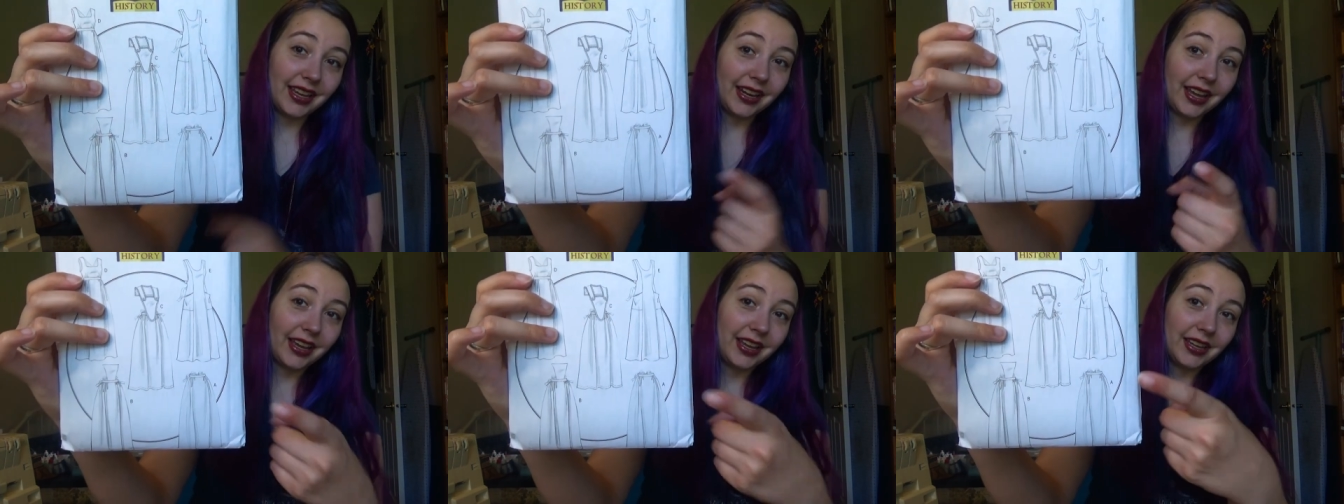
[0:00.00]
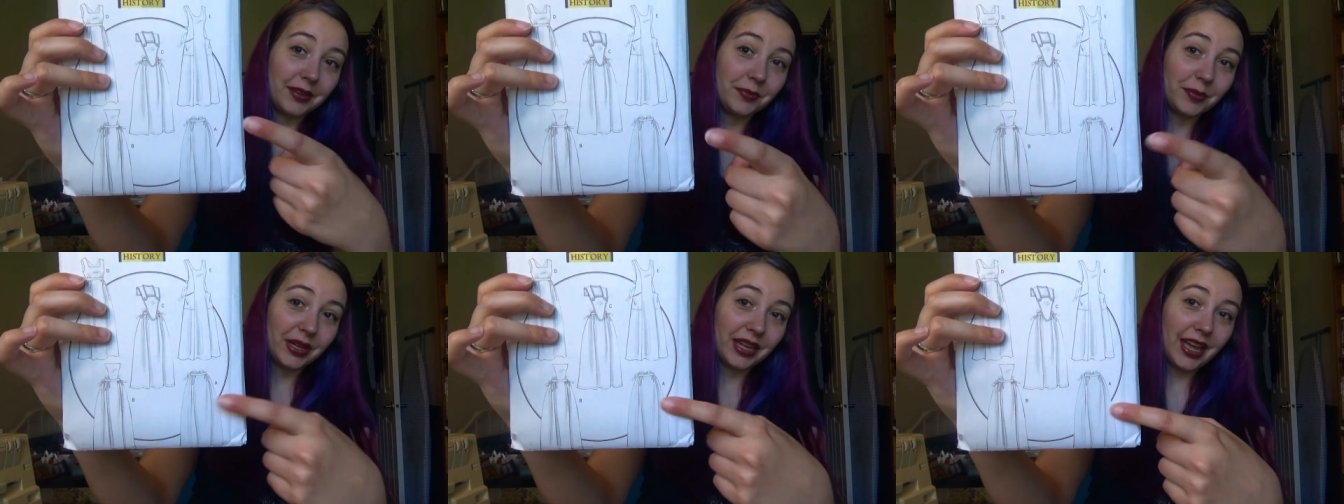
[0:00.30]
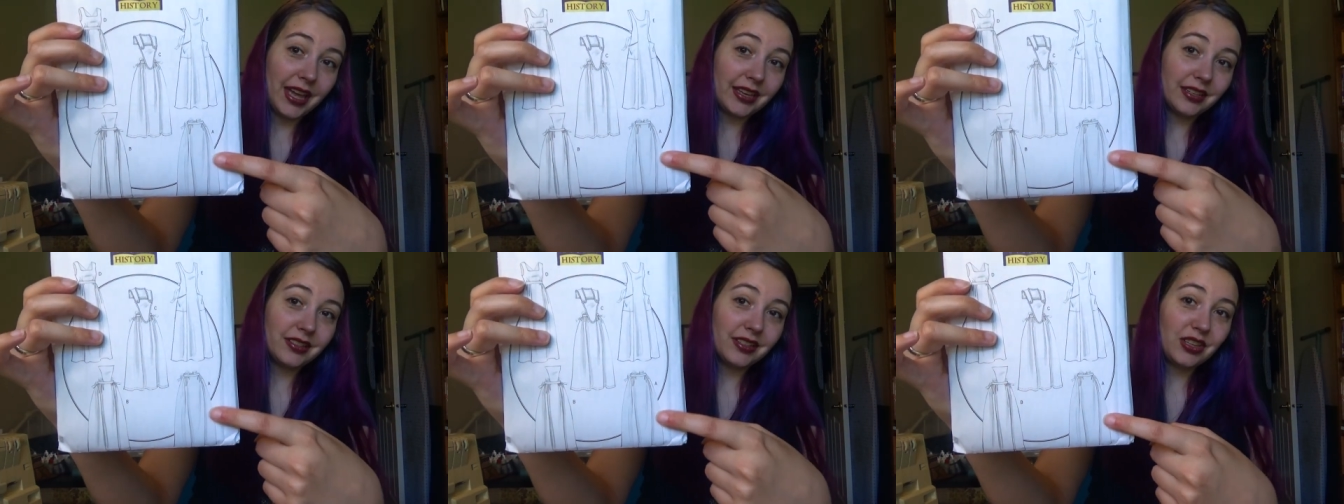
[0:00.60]
And I am
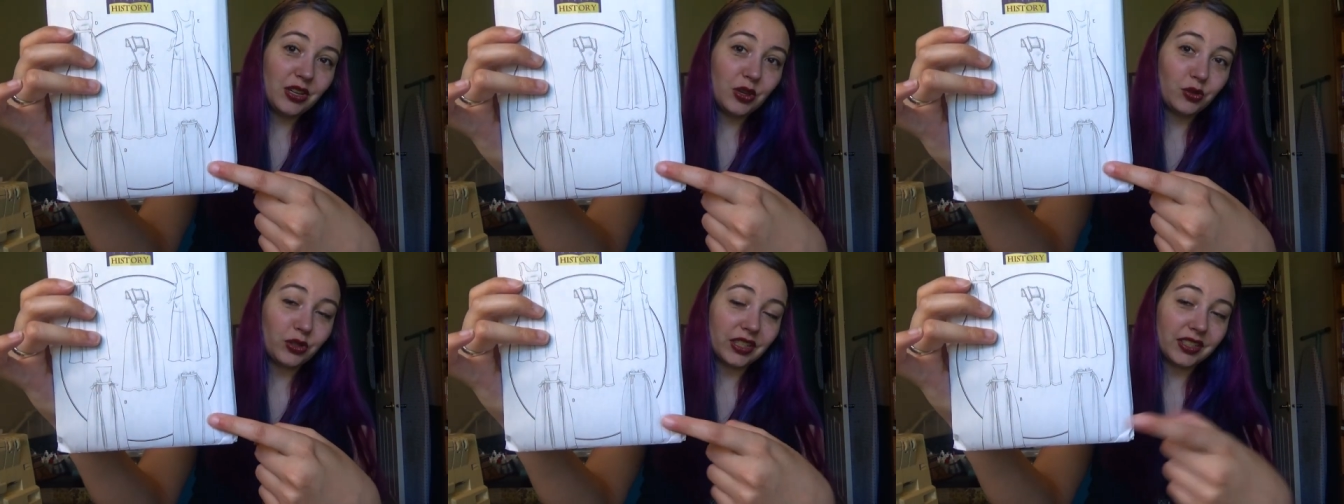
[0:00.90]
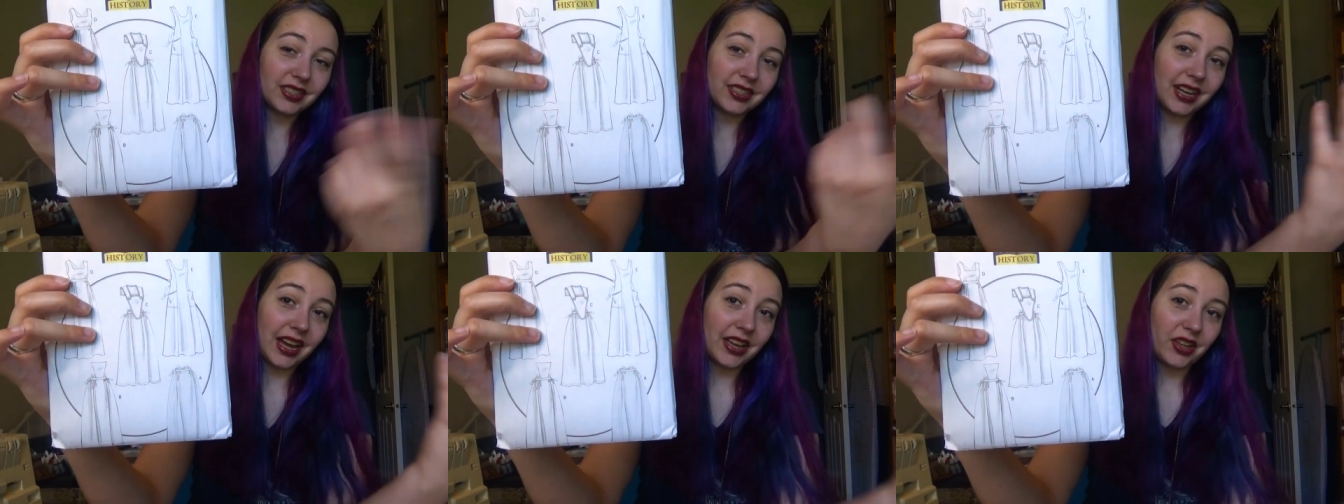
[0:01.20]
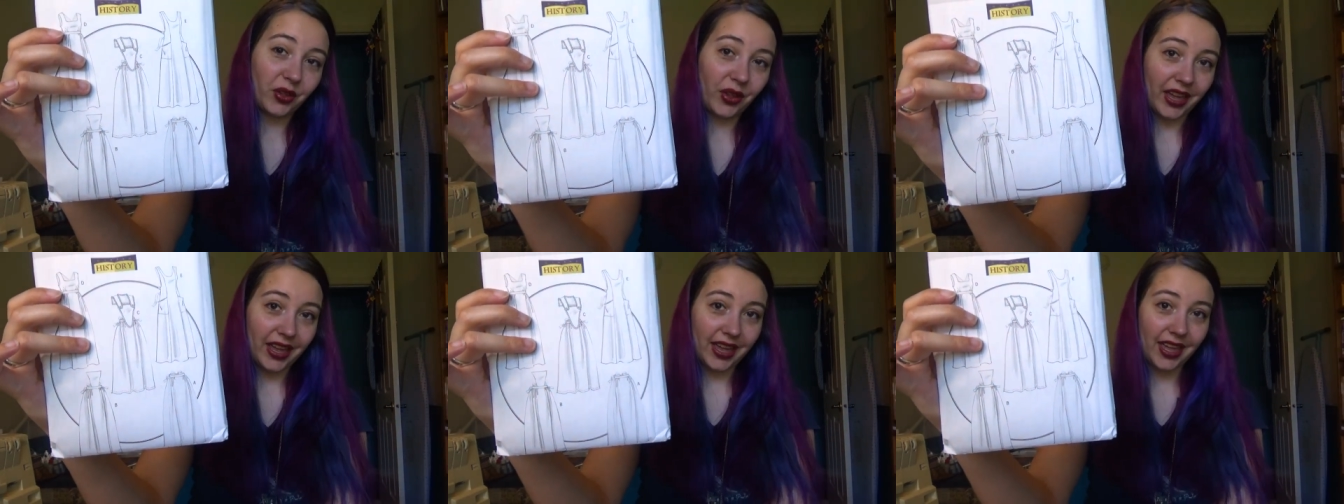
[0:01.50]
again using
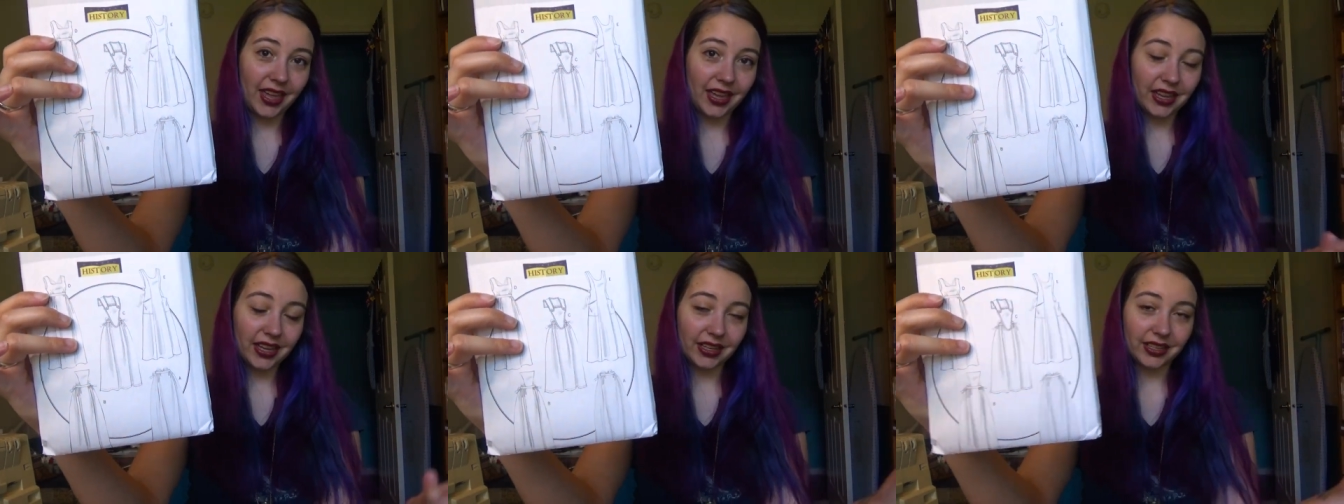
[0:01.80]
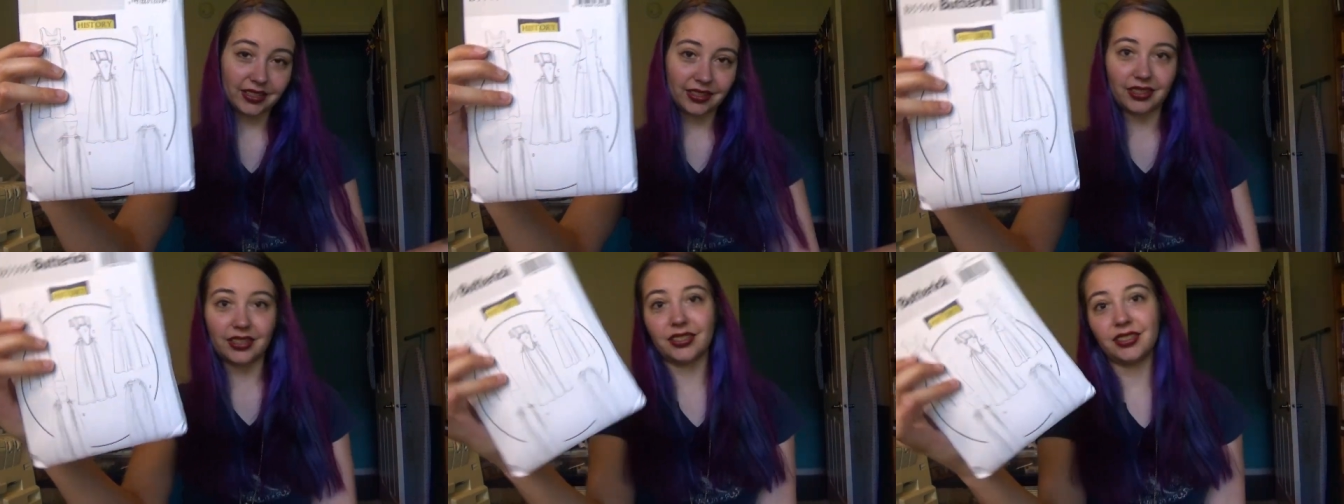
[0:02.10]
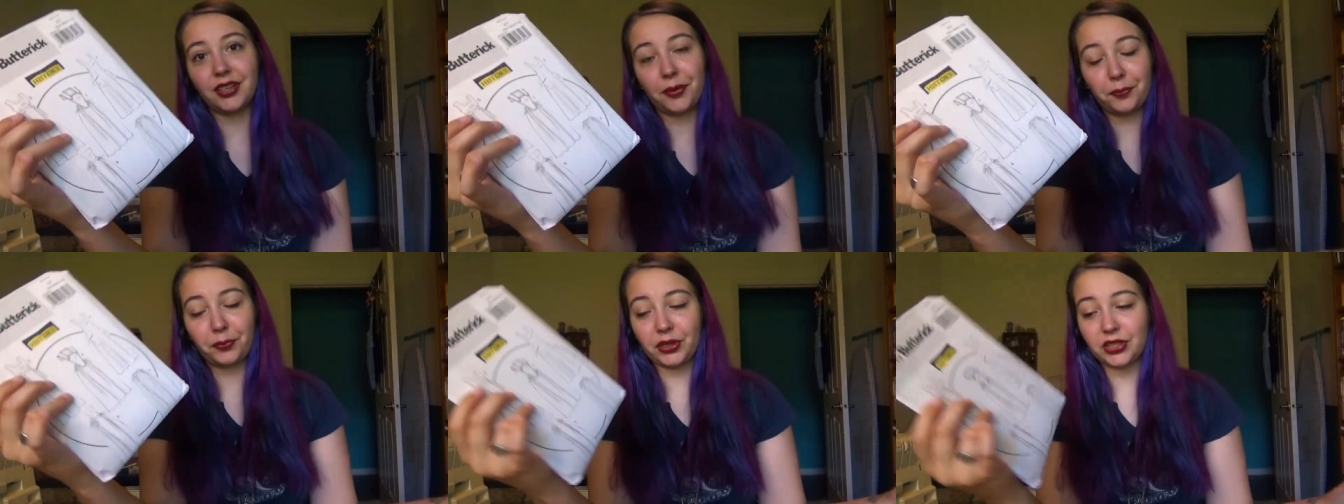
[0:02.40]
style A. It is the
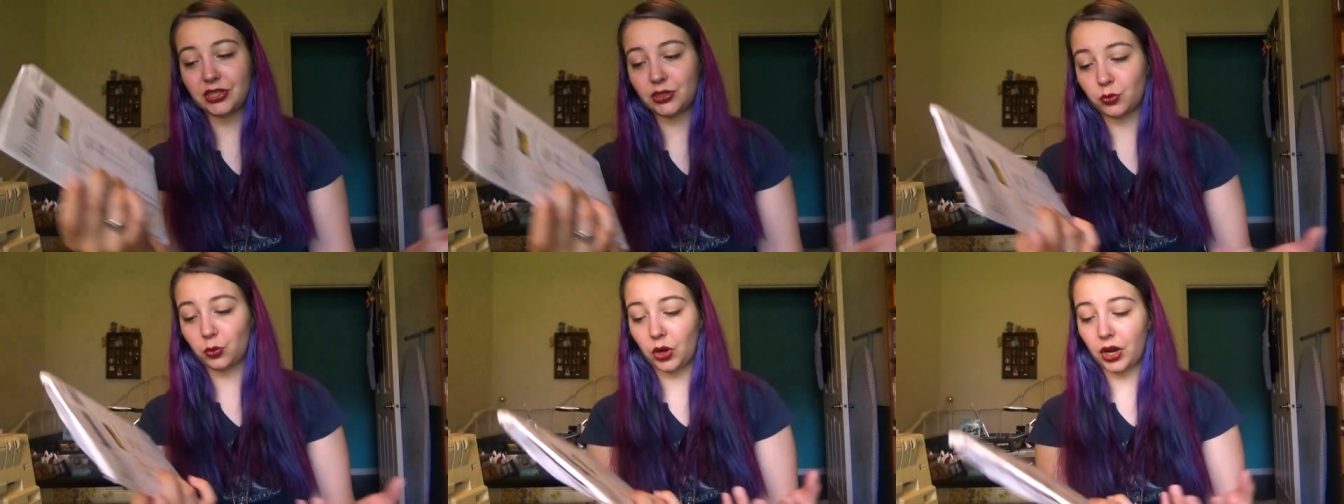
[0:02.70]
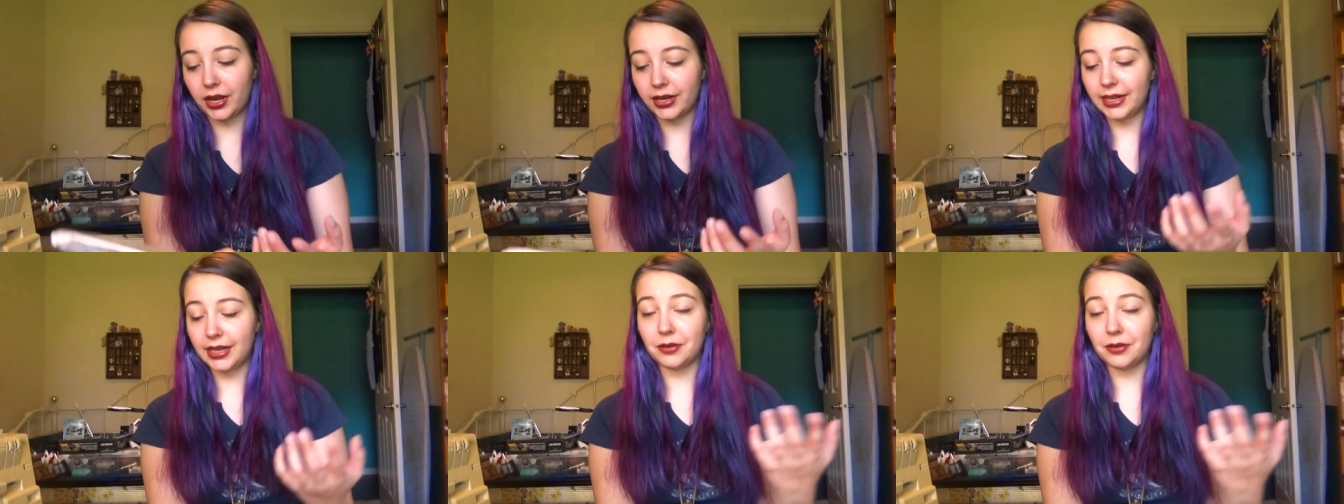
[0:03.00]
simplest one.